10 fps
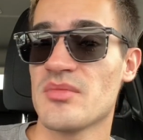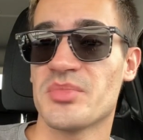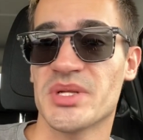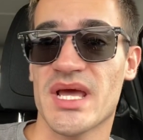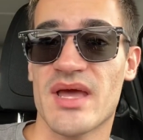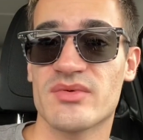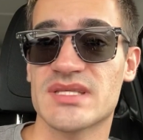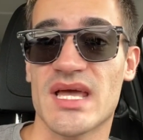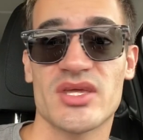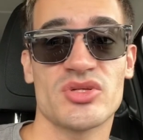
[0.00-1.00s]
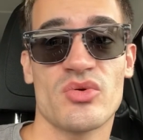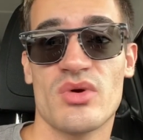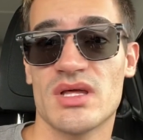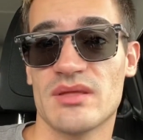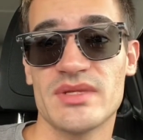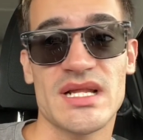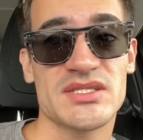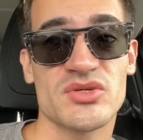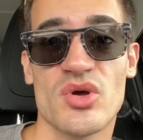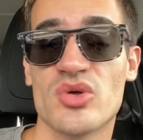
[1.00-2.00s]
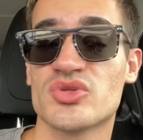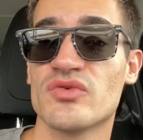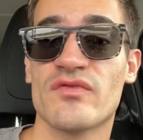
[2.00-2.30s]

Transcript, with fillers: But I was like, you know what? Let me not to go too